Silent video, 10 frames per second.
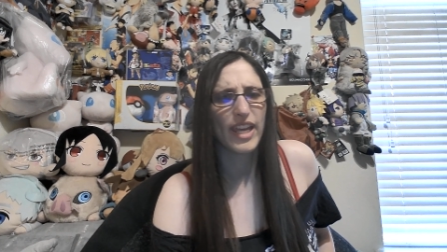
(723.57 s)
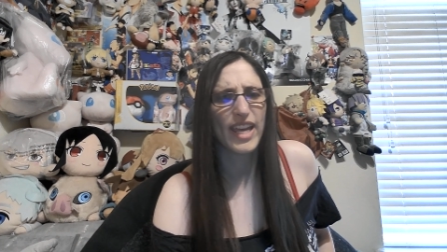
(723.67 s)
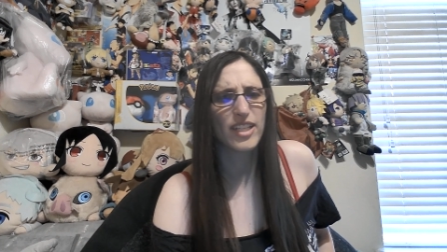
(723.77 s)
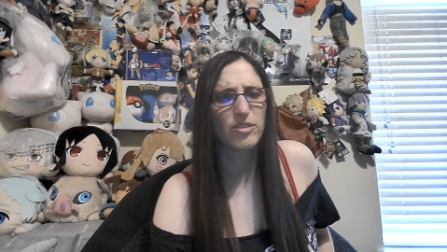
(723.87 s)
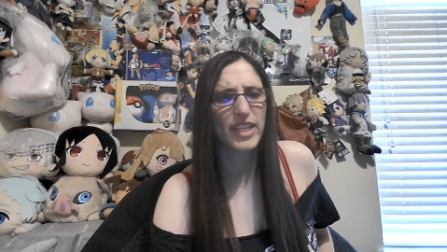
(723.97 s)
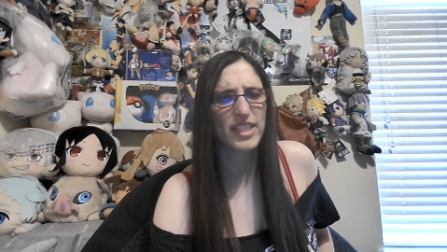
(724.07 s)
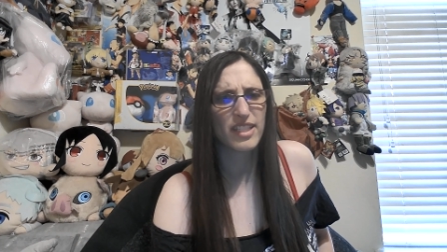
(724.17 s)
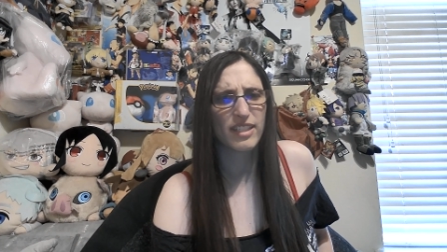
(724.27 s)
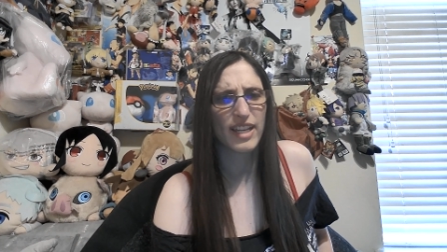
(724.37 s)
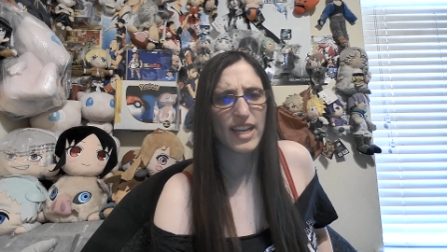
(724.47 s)
And don't
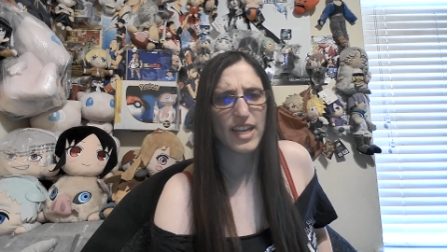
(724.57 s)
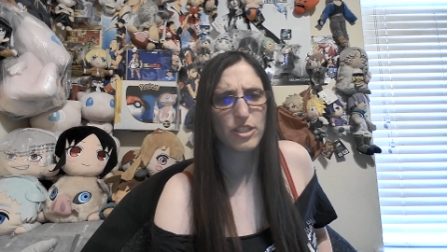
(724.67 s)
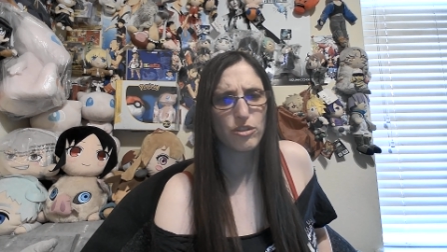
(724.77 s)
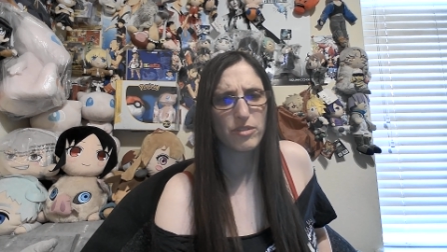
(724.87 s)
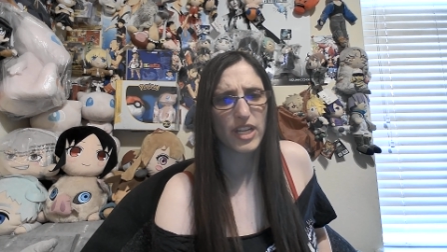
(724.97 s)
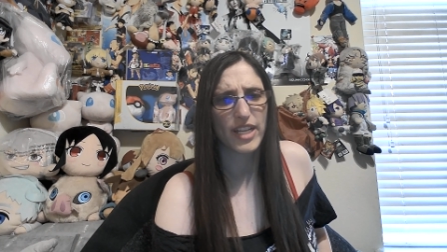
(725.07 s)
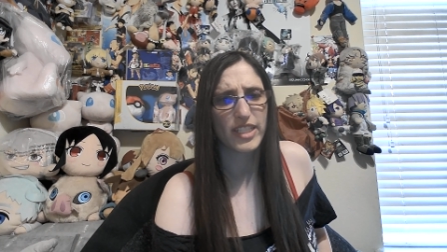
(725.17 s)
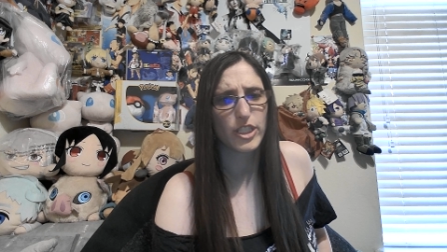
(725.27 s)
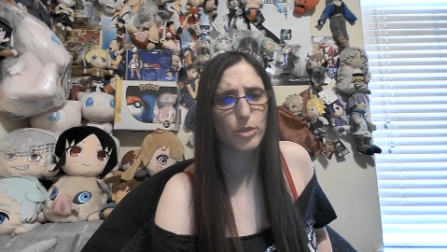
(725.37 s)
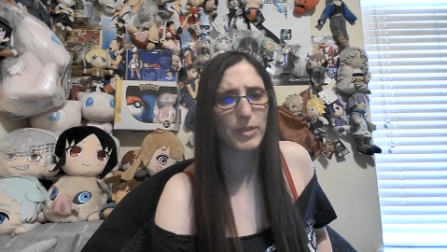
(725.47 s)
get uh, too
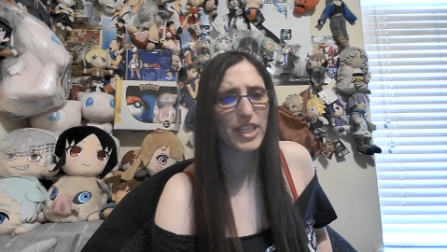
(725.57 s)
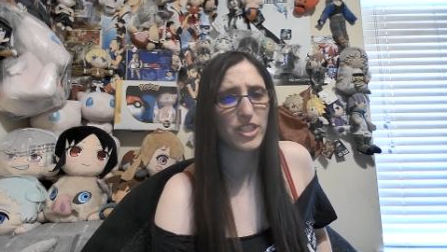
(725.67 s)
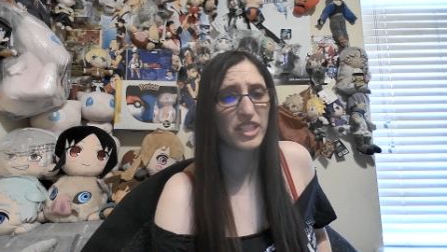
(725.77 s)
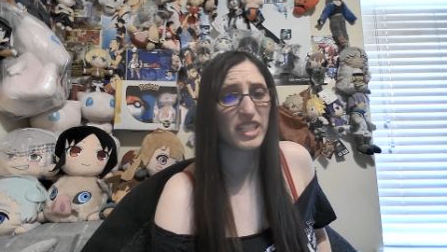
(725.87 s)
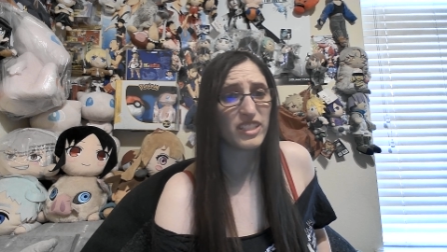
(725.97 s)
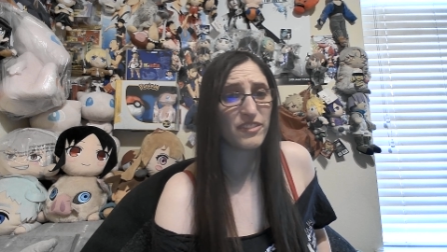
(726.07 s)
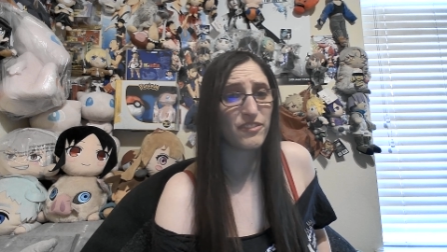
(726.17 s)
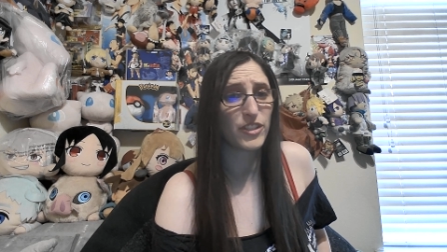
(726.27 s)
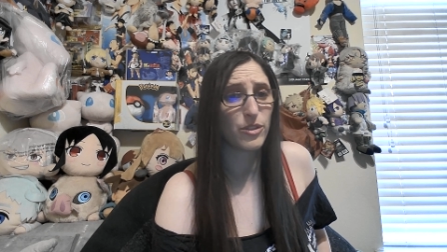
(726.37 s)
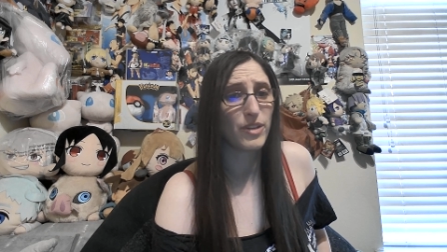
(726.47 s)
cocky just because you killed a
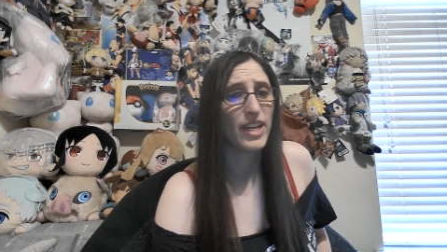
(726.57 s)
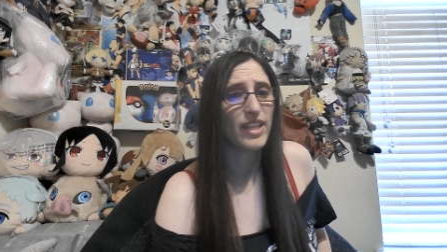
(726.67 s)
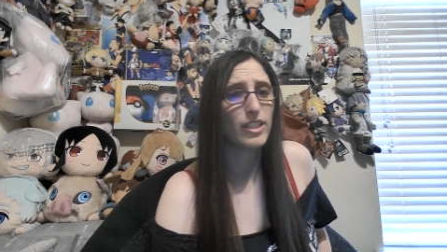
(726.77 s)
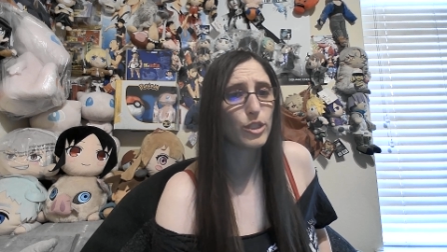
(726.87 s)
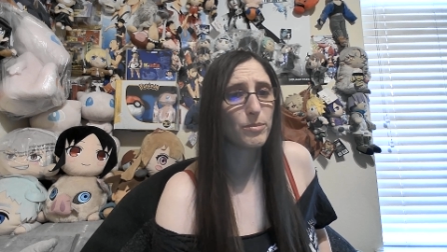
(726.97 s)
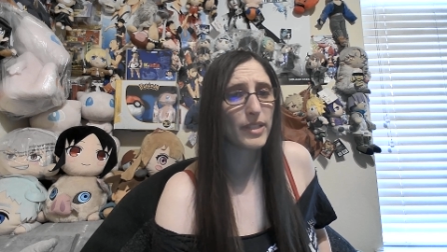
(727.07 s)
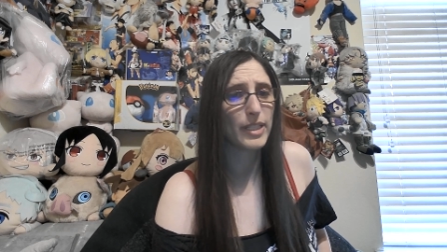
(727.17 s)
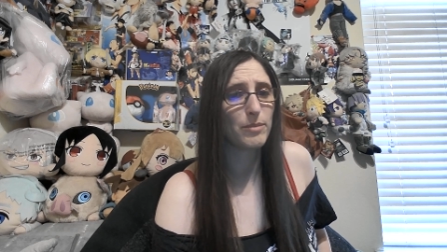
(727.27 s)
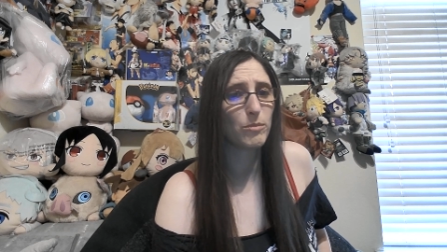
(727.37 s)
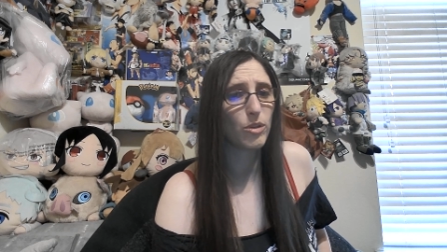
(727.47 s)
few. There's
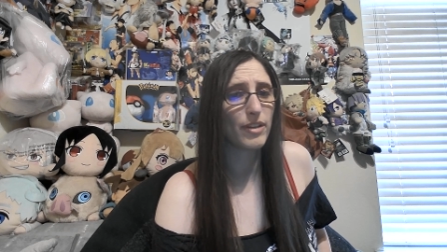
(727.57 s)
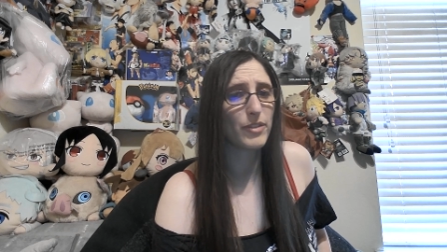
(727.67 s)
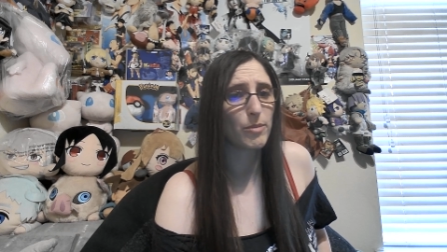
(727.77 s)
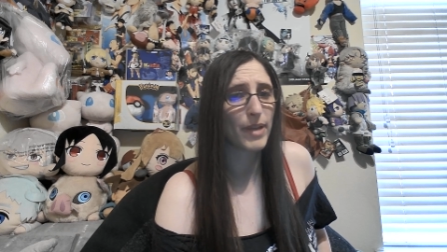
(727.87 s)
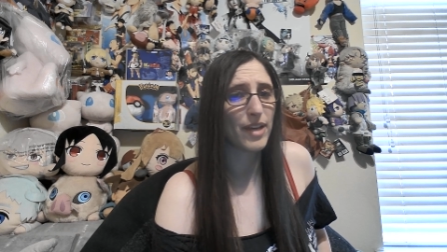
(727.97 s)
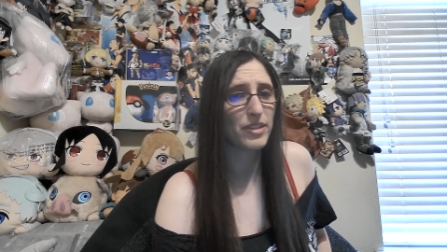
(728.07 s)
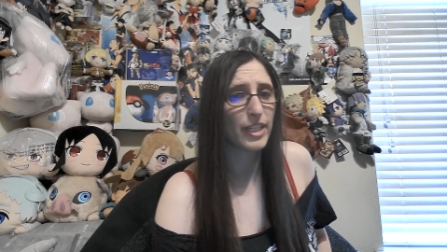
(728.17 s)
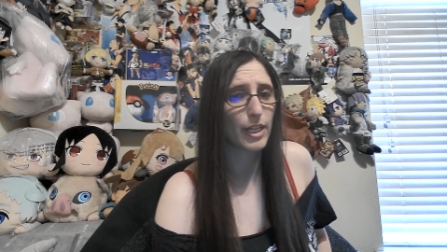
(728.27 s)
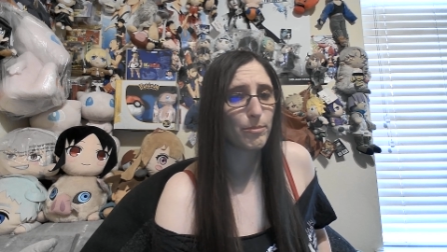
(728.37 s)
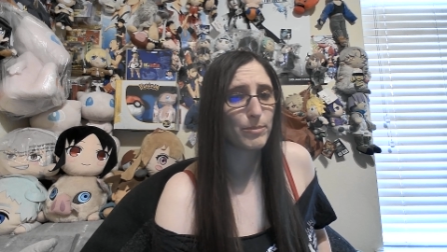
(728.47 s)
plenty more of them out
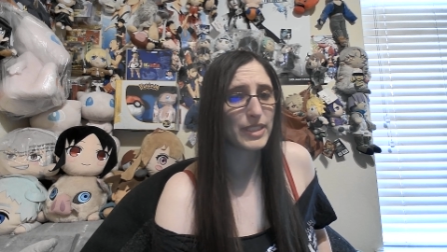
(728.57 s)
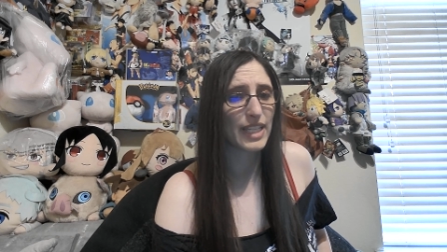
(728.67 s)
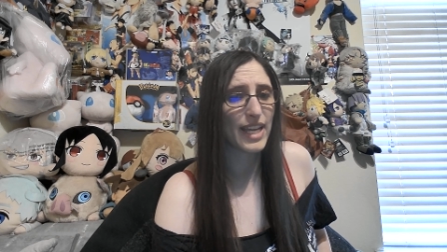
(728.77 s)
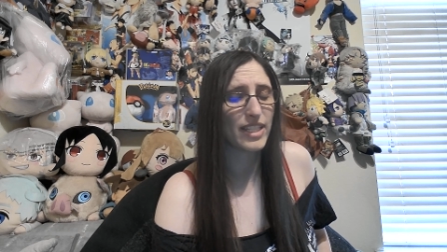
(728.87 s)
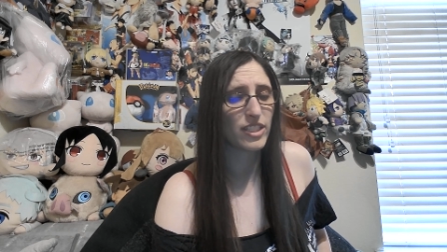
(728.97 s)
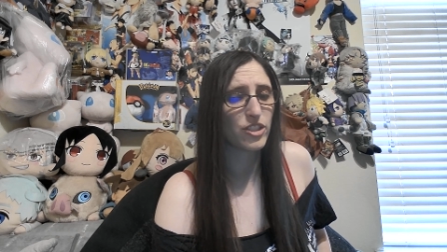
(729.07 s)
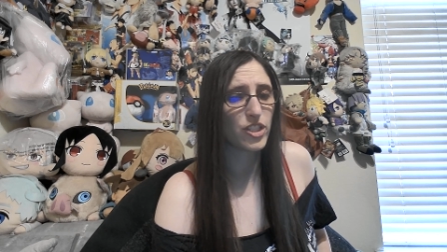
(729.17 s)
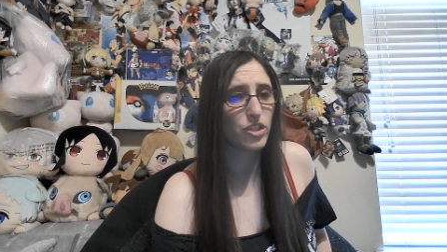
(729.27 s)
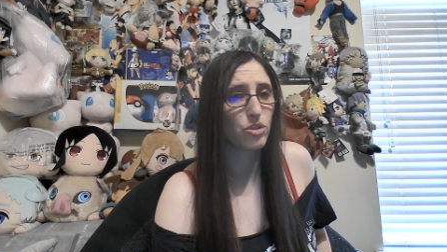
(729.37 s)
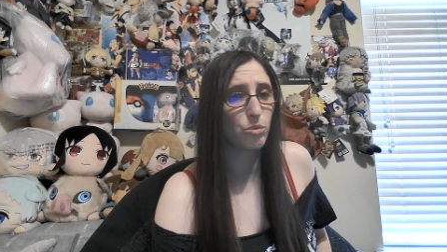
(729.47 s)
there. Besides, they're
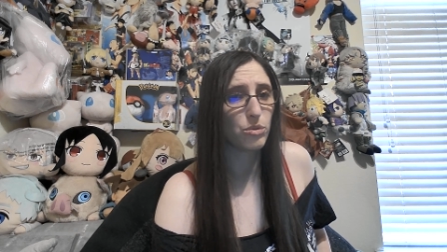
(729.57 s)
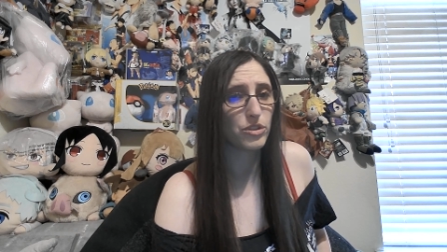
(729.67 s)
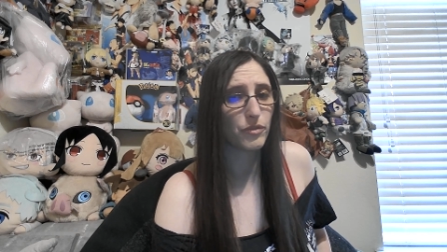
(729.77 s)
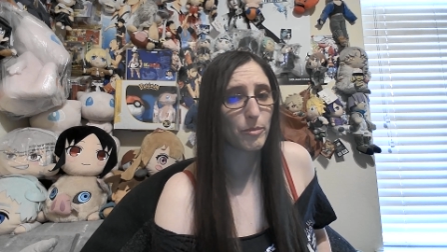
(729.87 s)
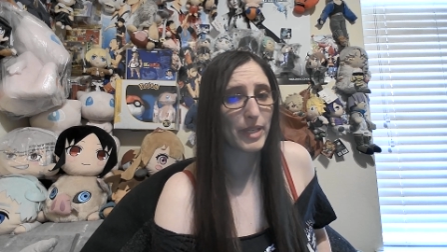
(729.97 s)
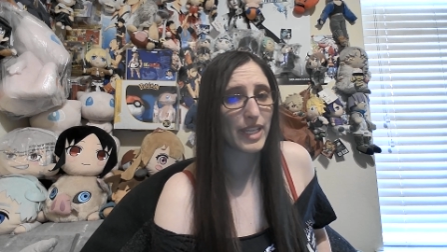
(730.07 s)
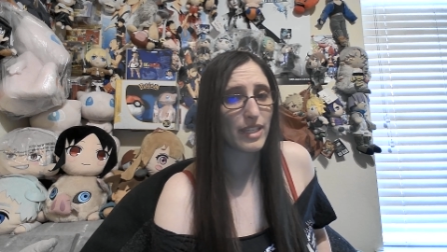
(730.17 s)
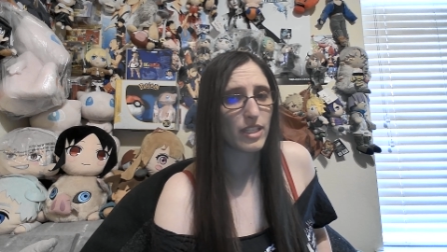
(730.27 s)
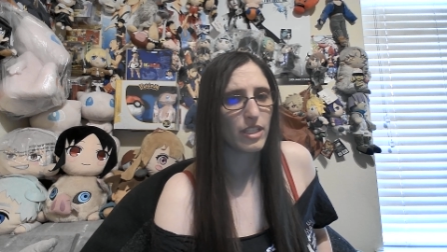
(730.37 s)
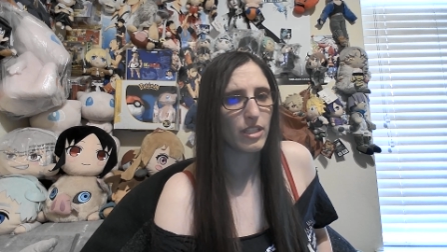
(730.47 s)
just tools for me.